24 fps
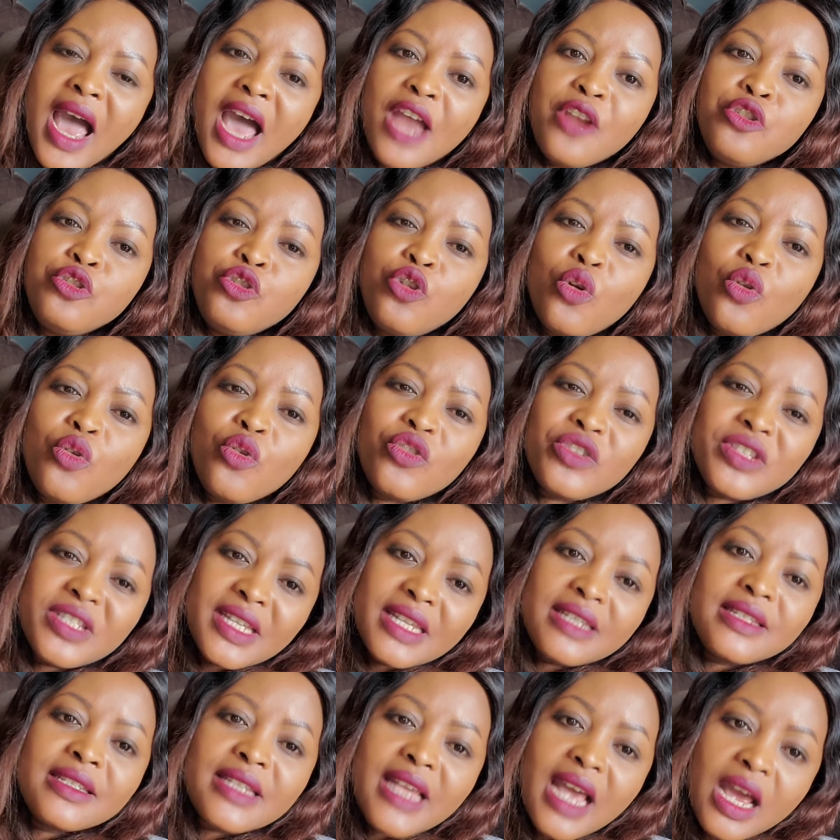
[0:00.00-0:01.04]
a
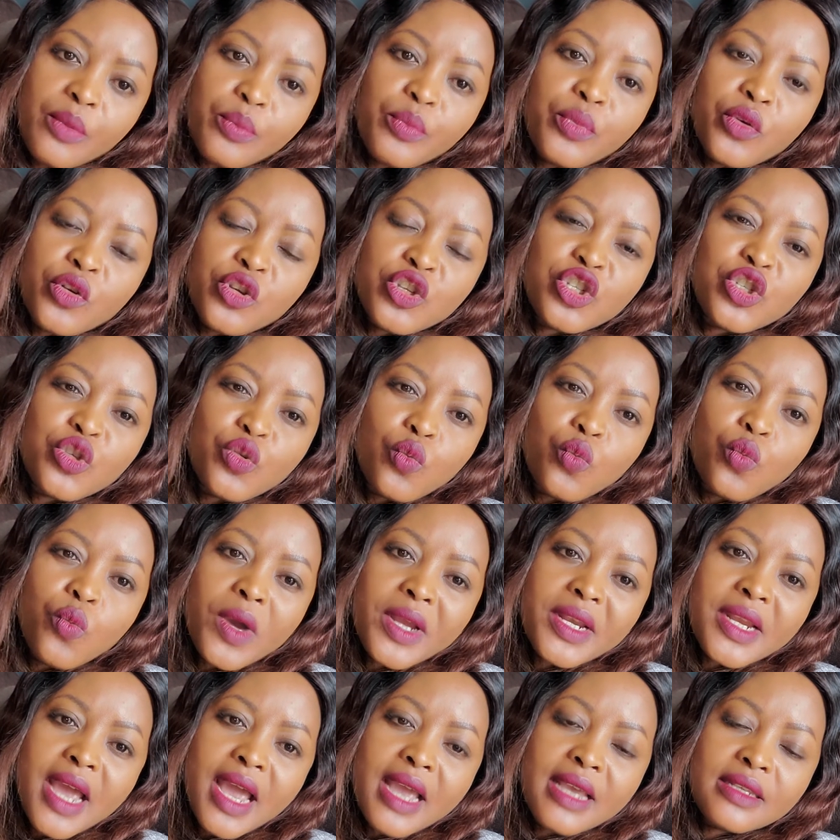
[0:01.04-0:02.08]
no-nonsense approach to
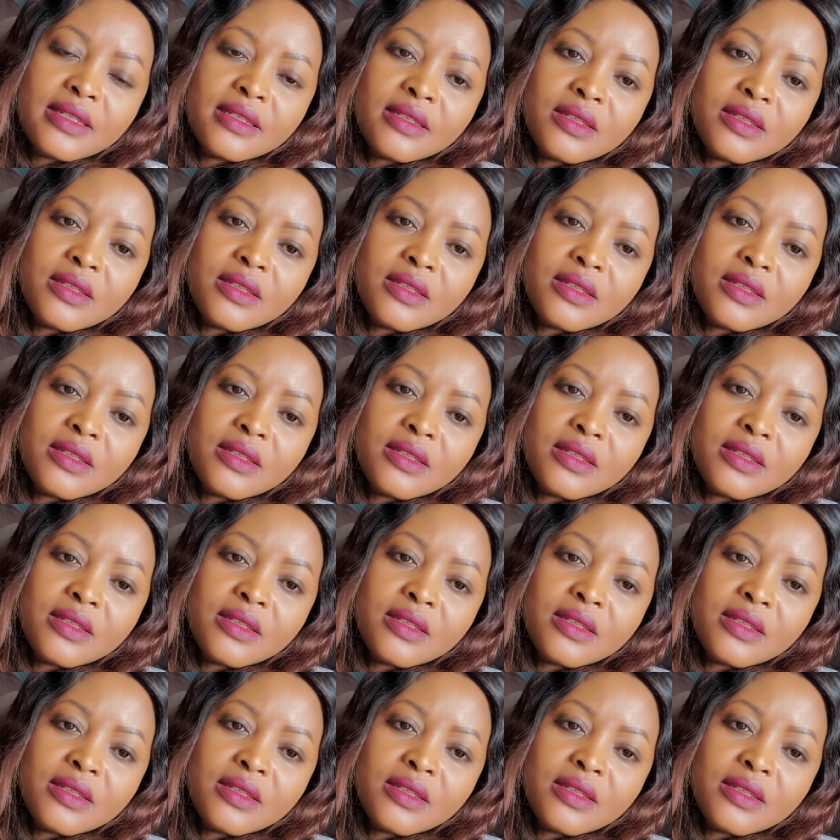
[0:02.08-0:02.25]
what I